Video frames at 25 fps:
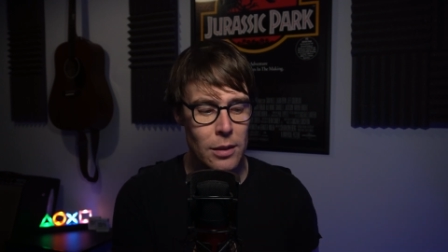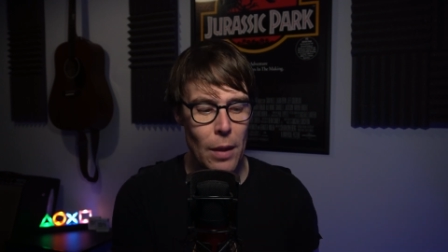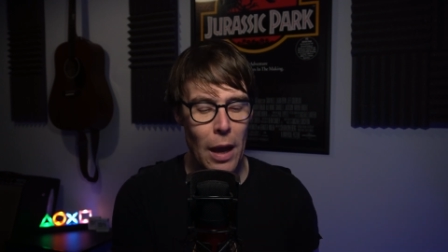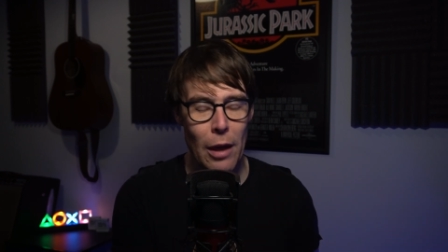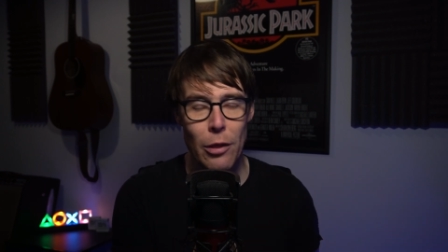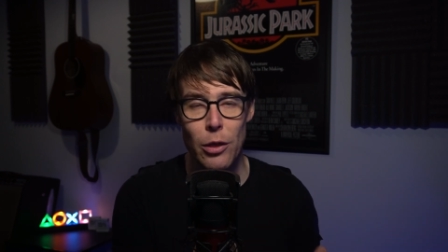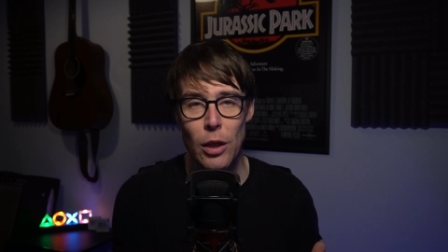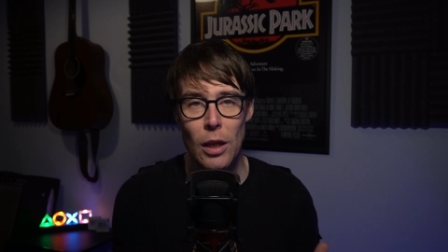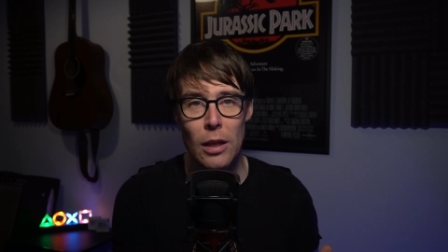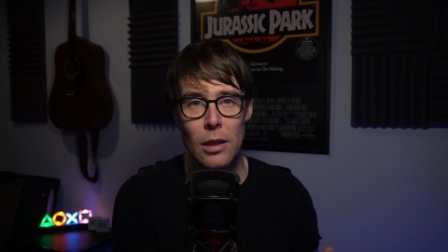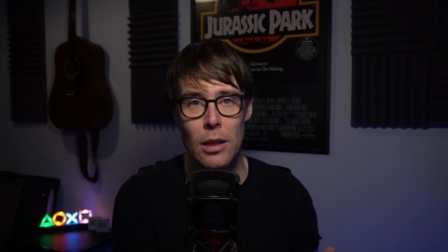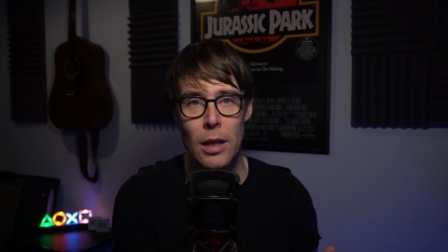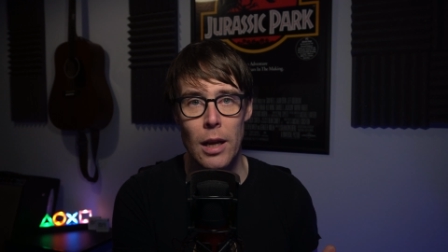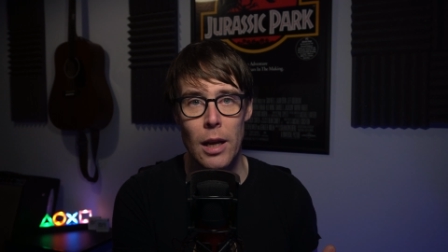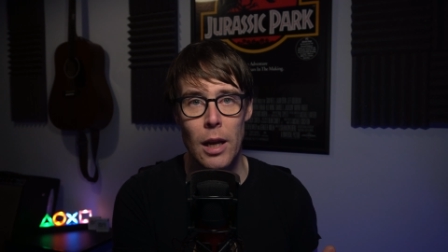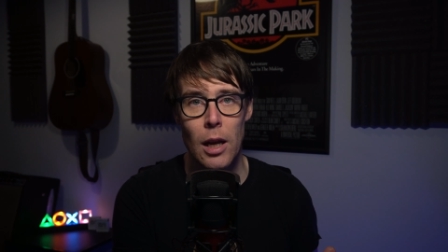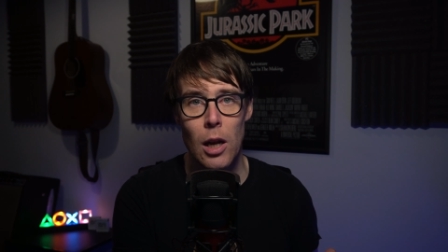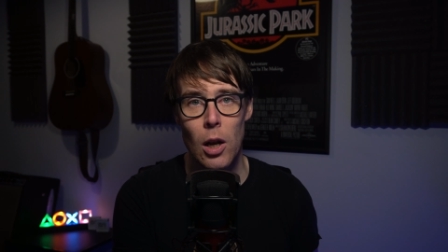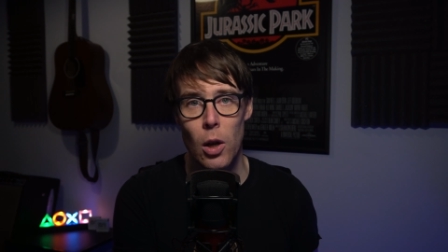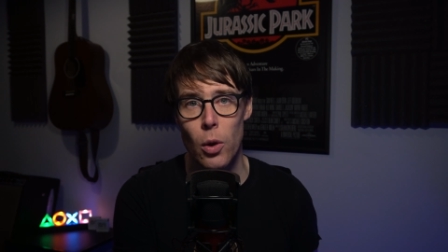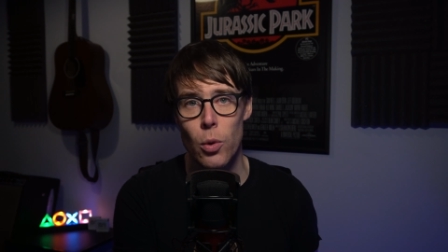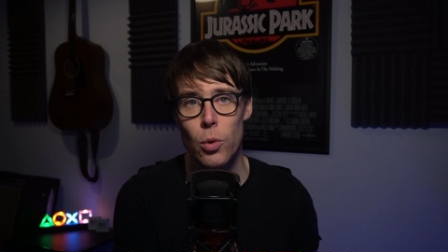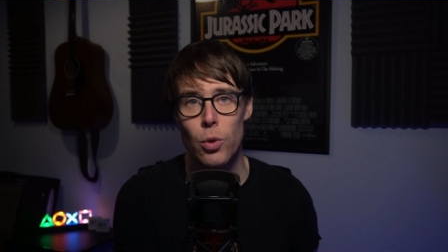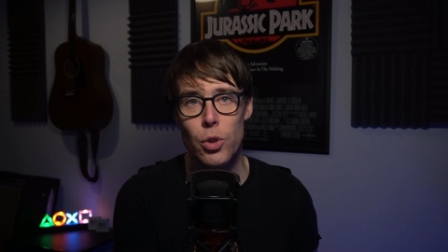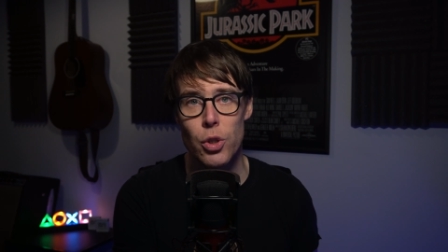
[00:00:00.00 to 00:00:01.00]
I think the
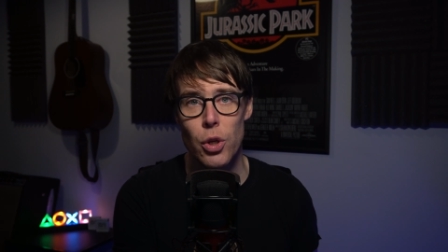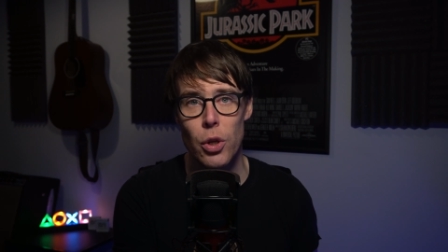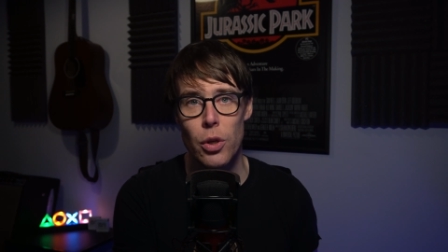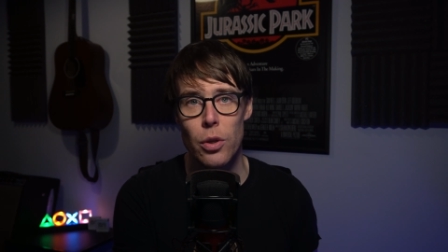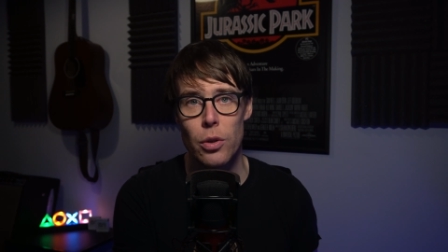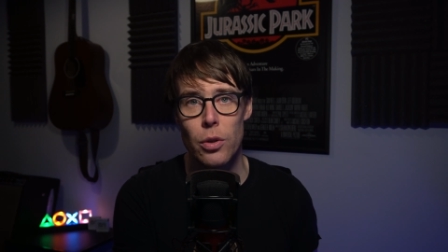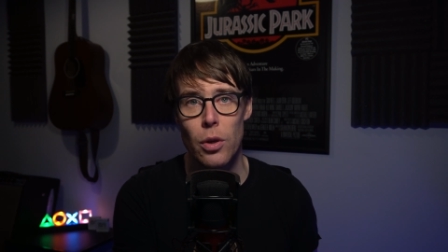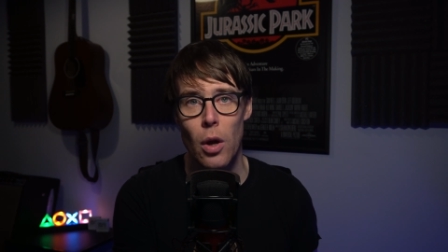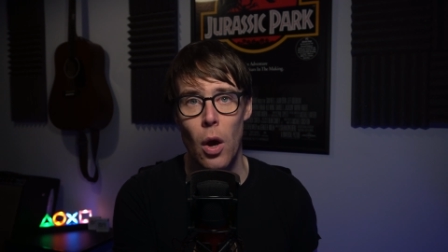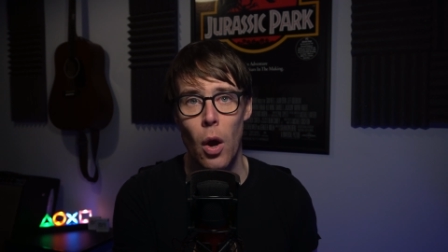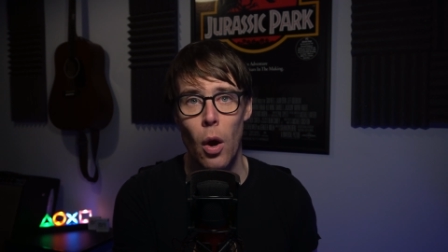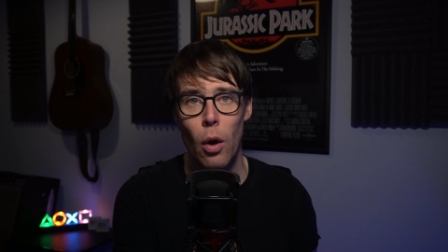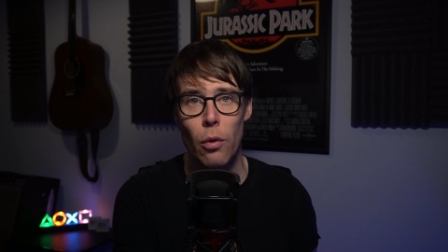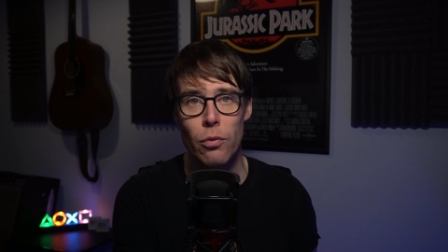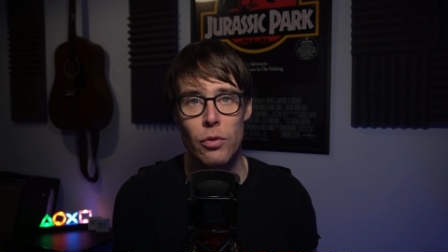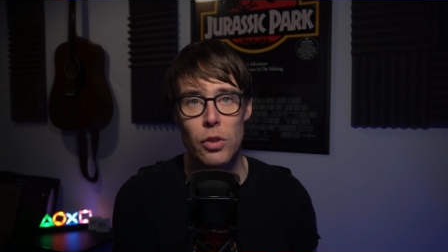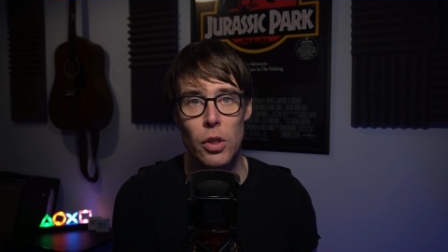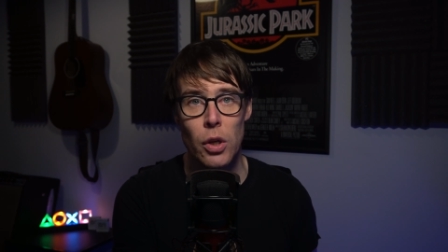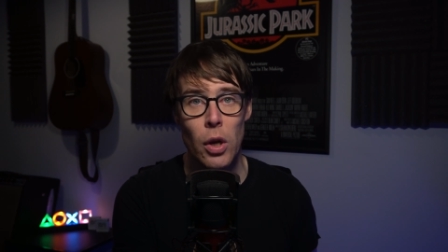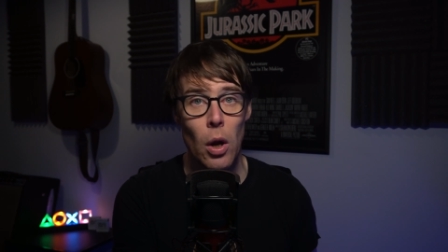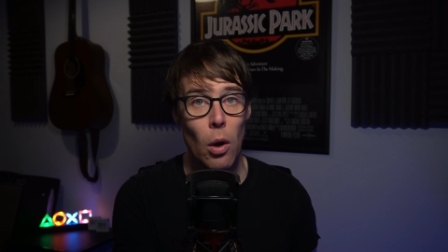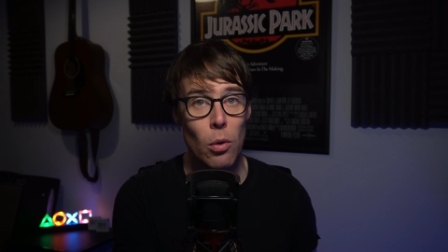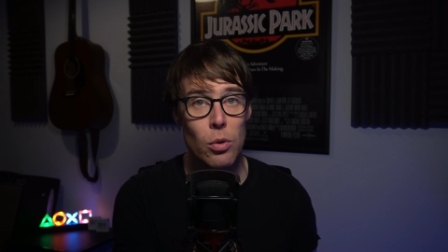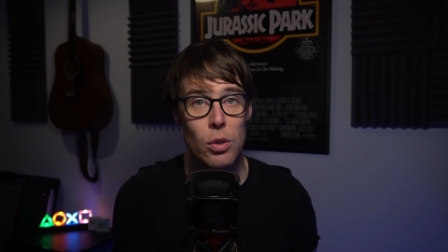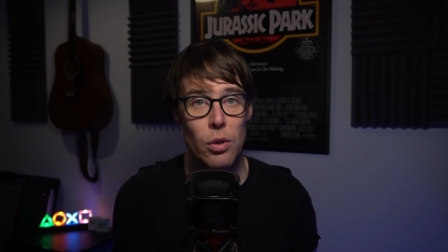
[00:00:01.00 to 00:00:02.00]
inclusion of
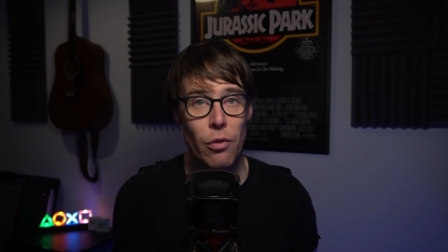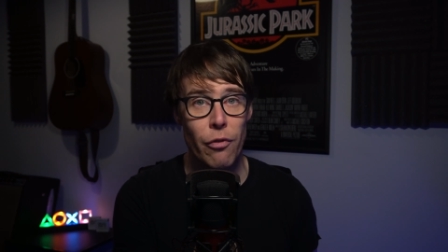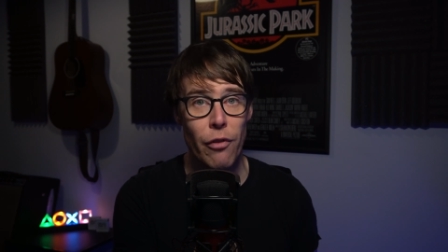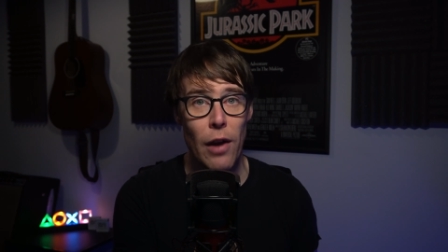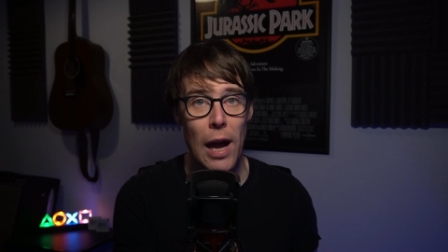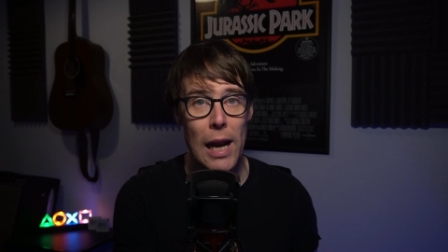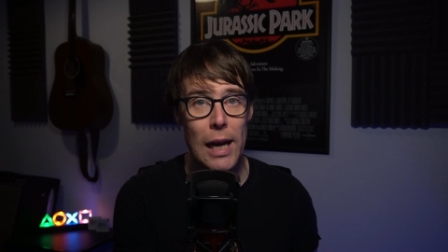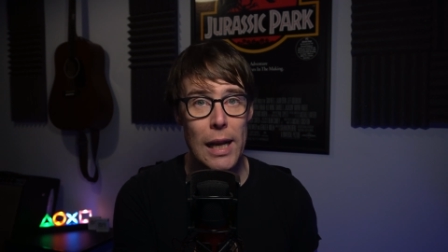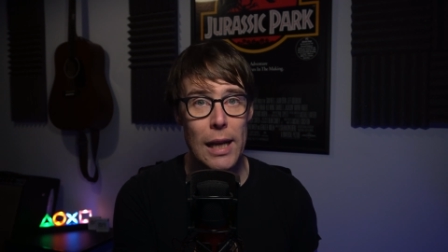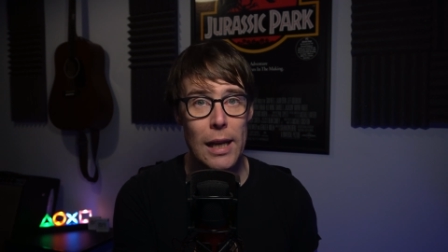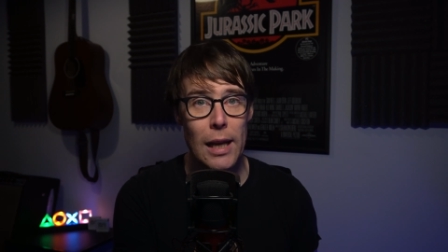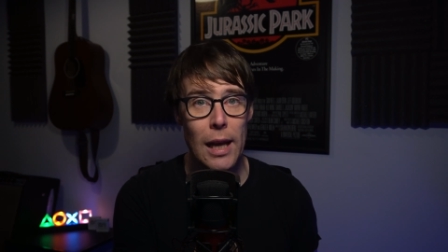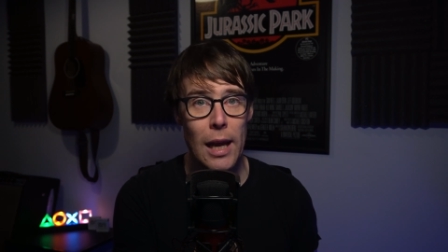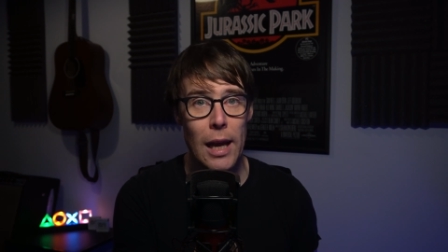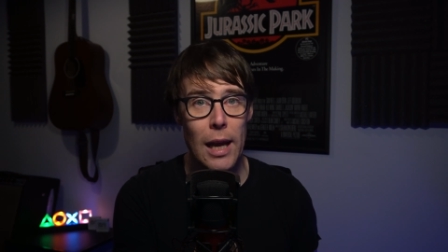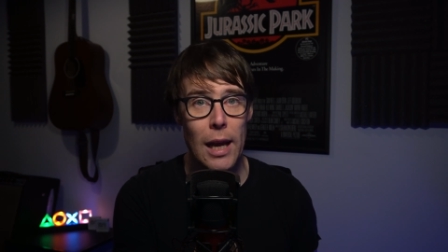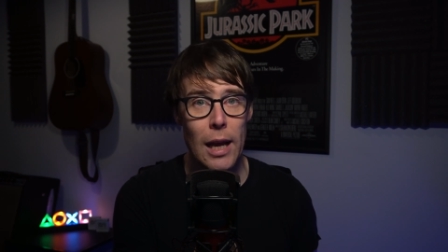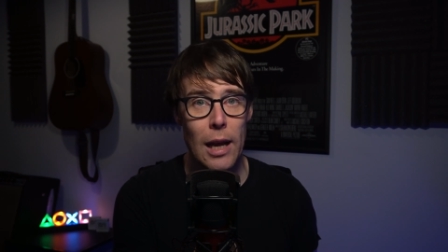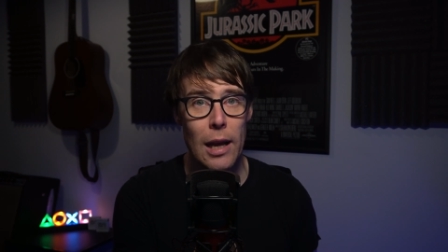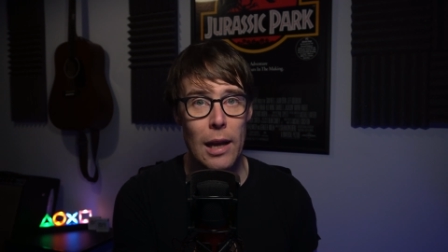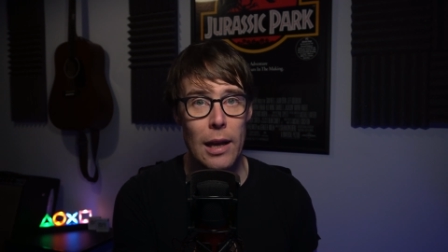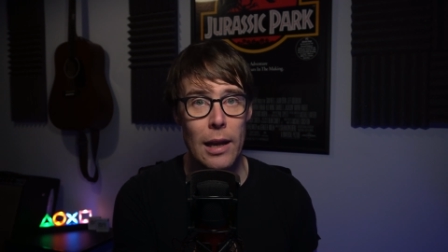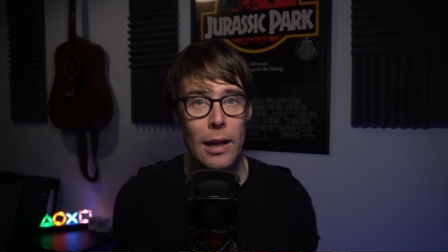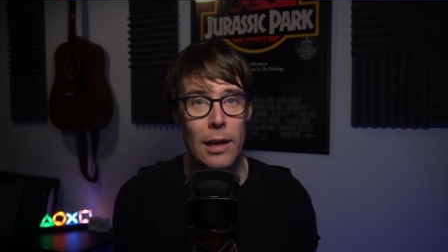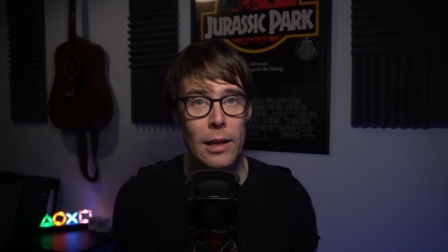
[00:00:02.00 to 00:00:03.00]
Dakota Fanning
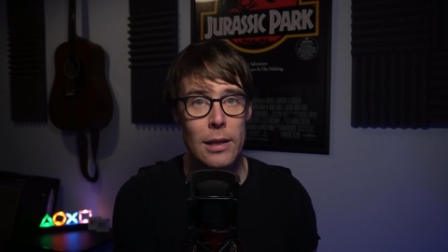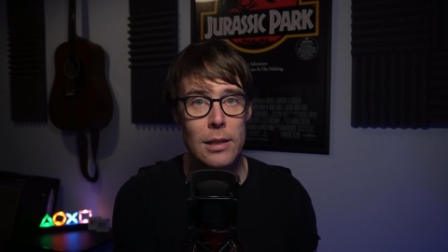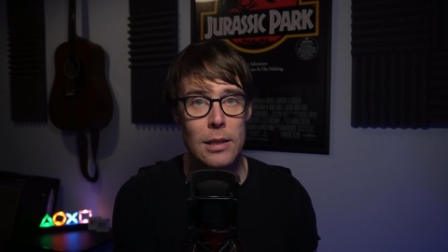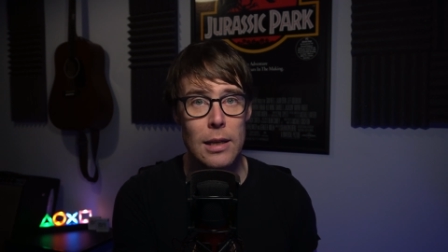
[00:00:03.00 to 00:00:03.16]
here is